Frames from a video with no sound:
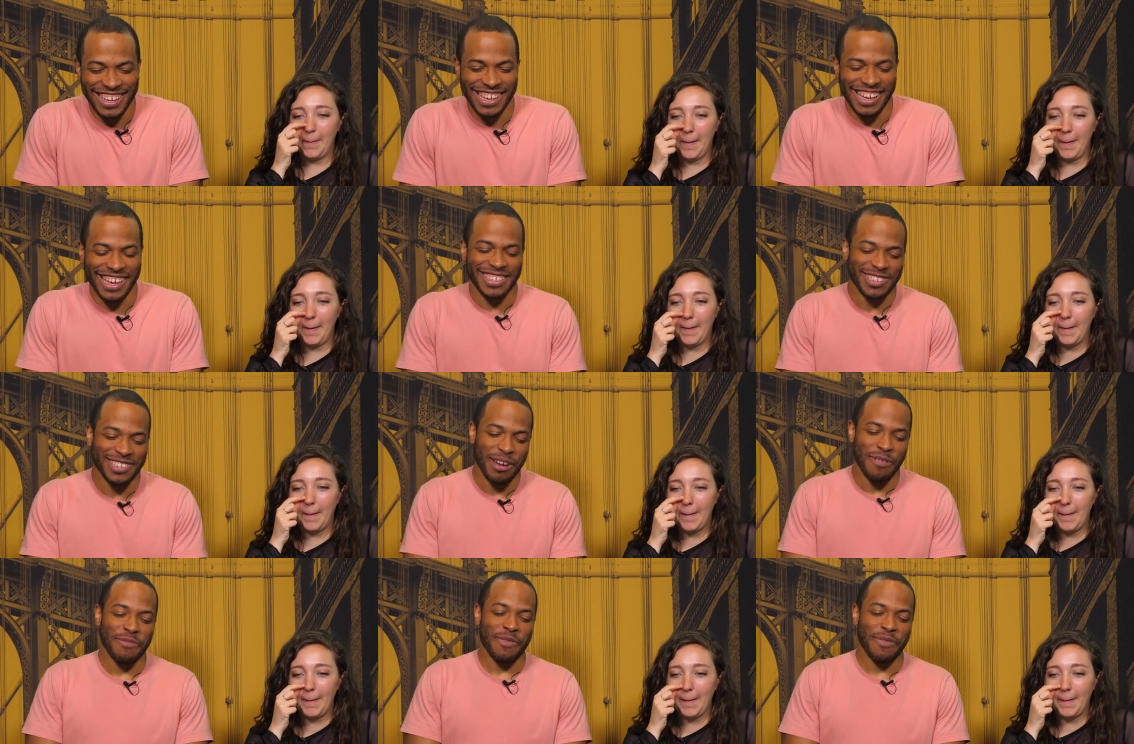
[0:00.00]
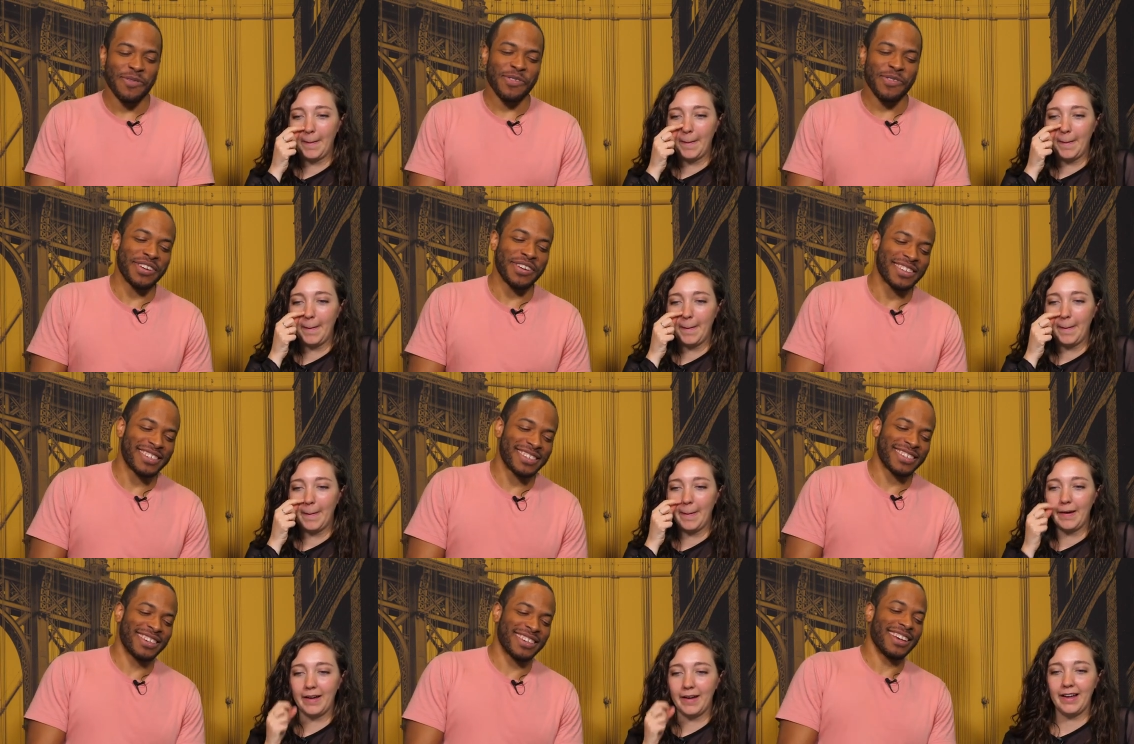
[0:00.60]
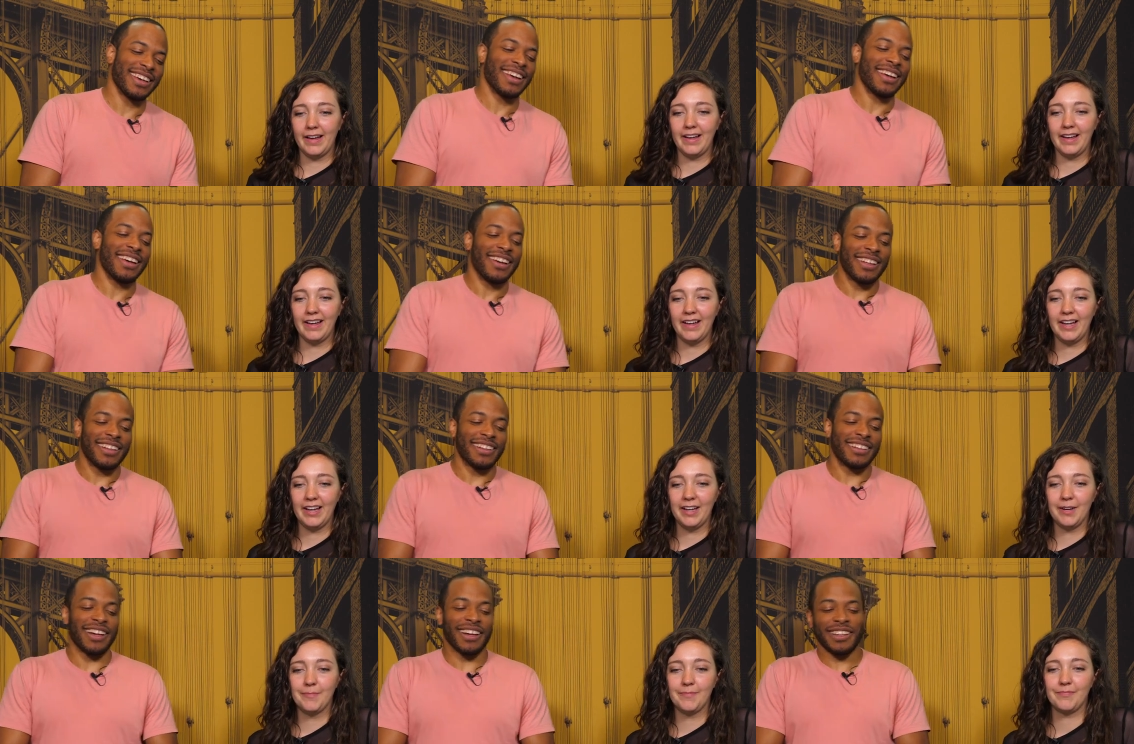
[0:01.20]
Speaker 1: Yeah, Tom, of course.
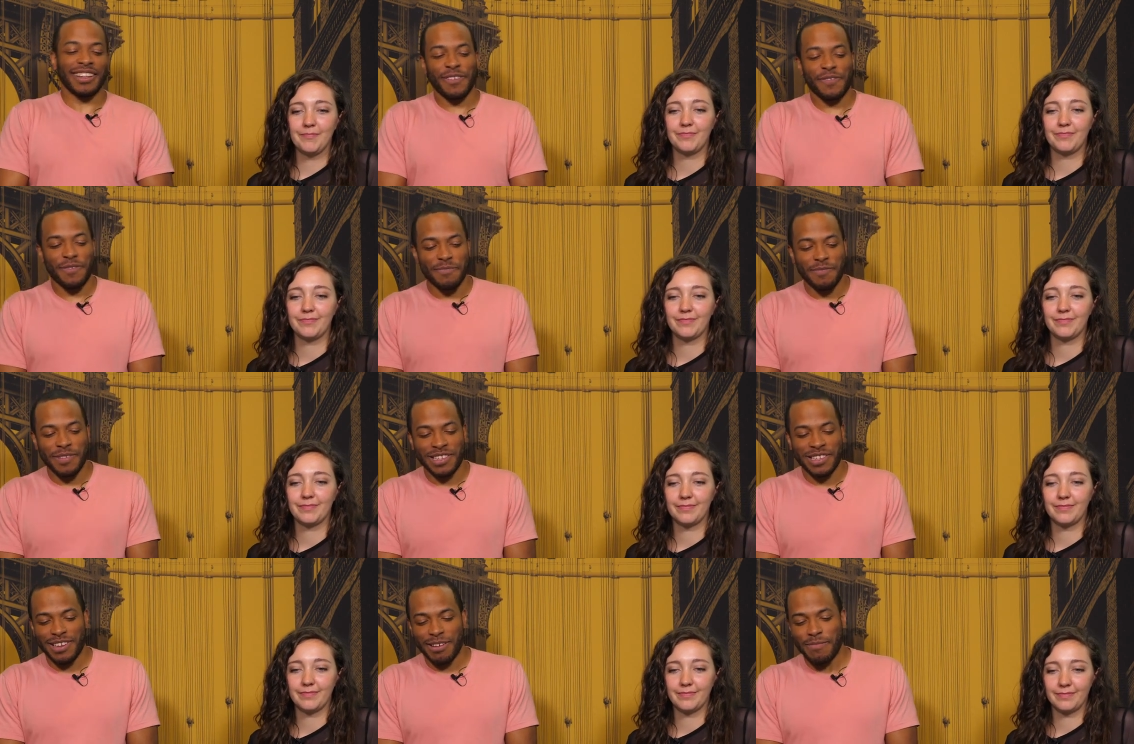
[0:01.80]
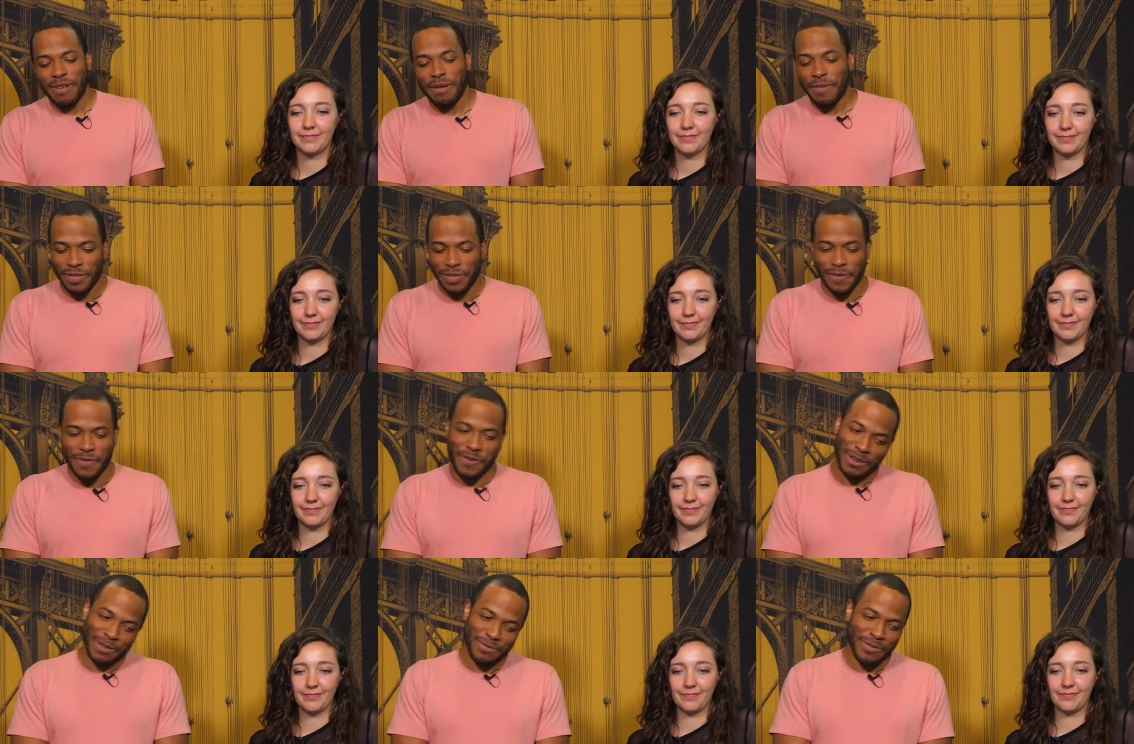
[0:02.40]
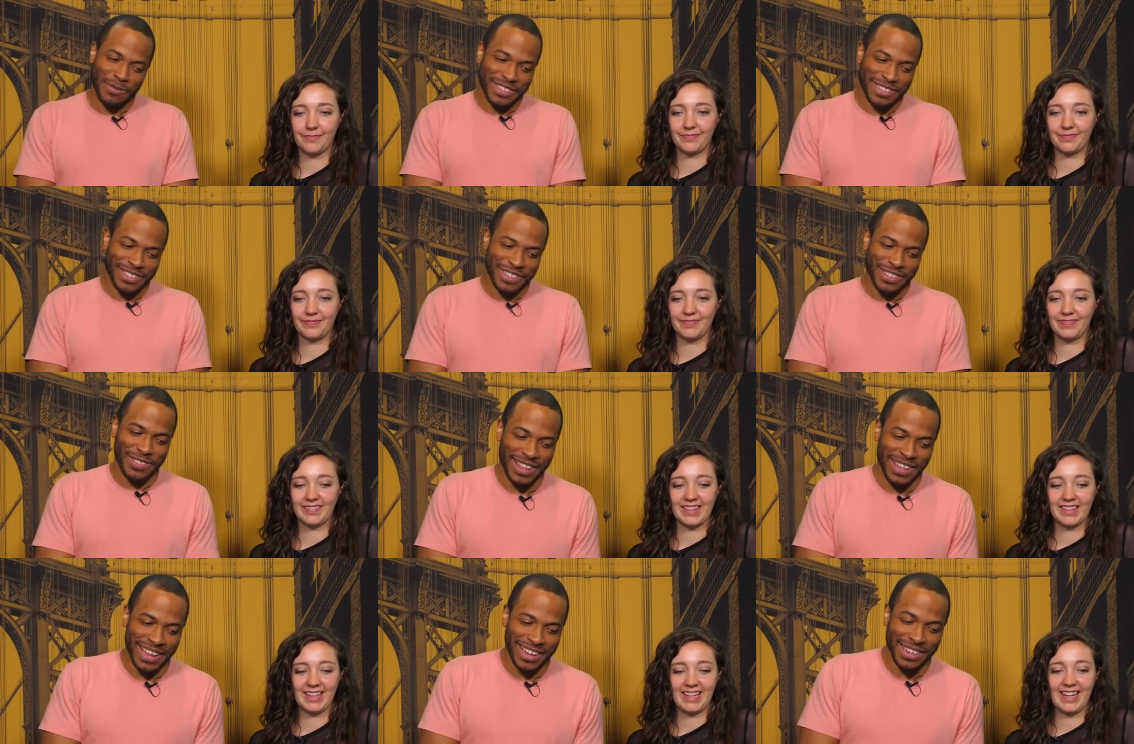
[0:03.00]
Ah. Luckily for me, Tom, I'm not the first person to do
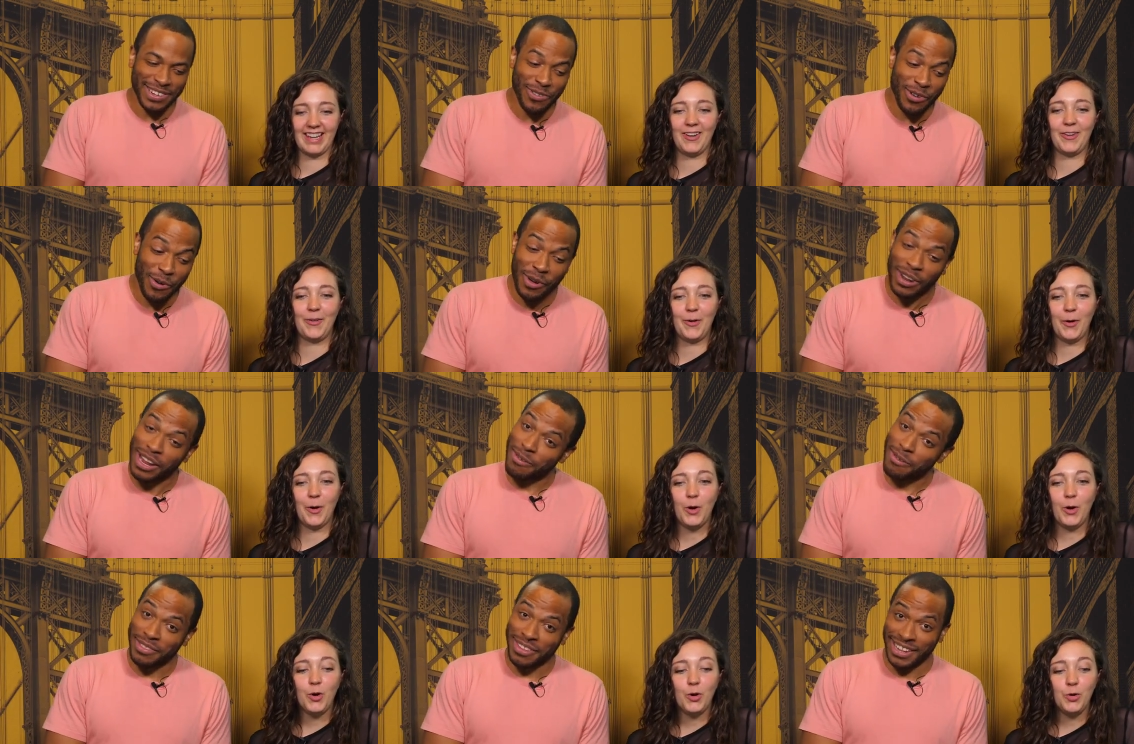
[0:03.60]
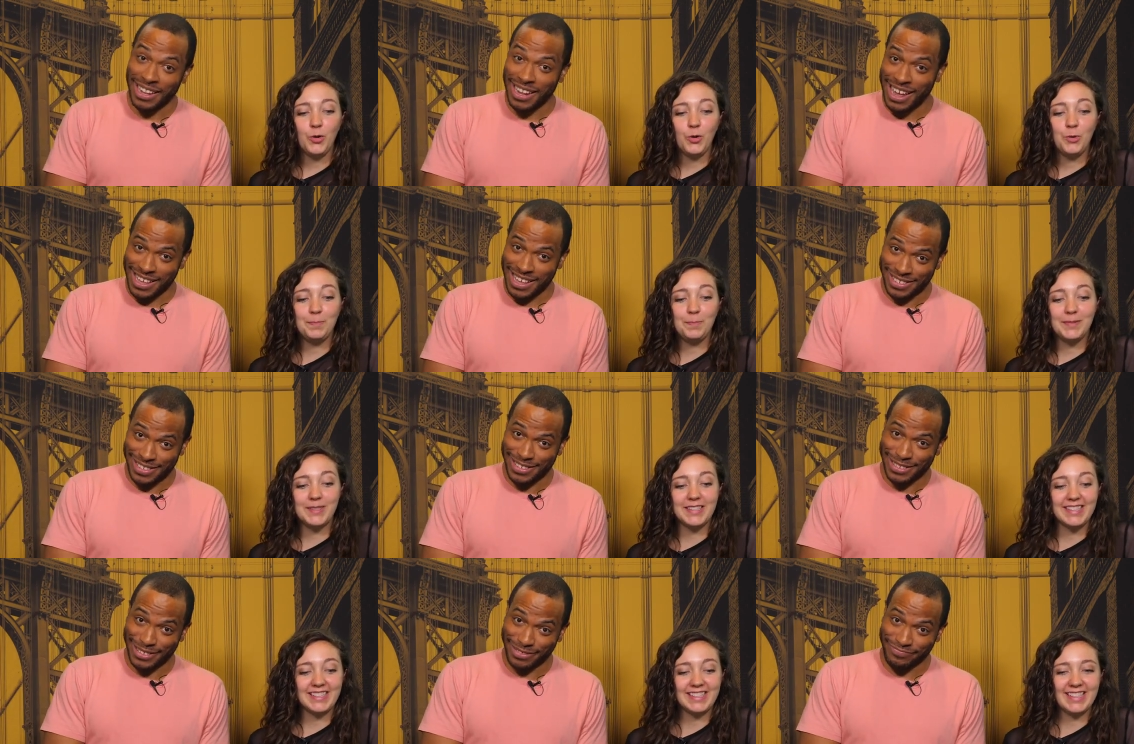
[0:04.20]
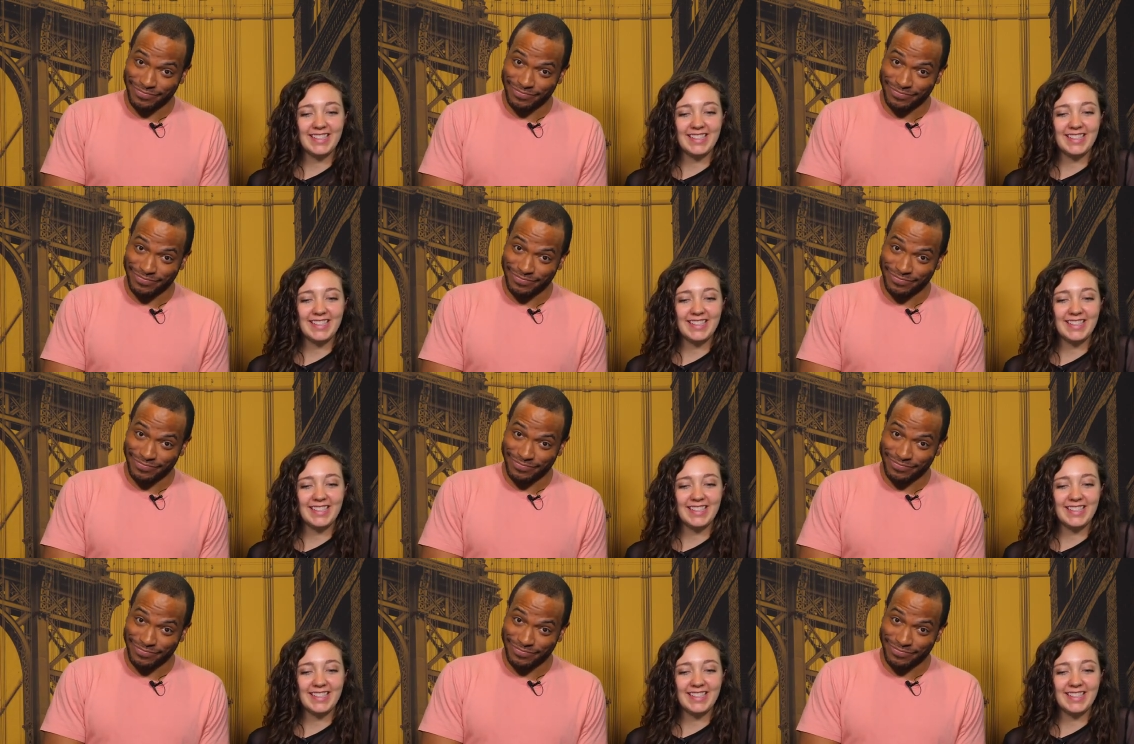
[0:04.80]
that, nor will I be the Oops. last.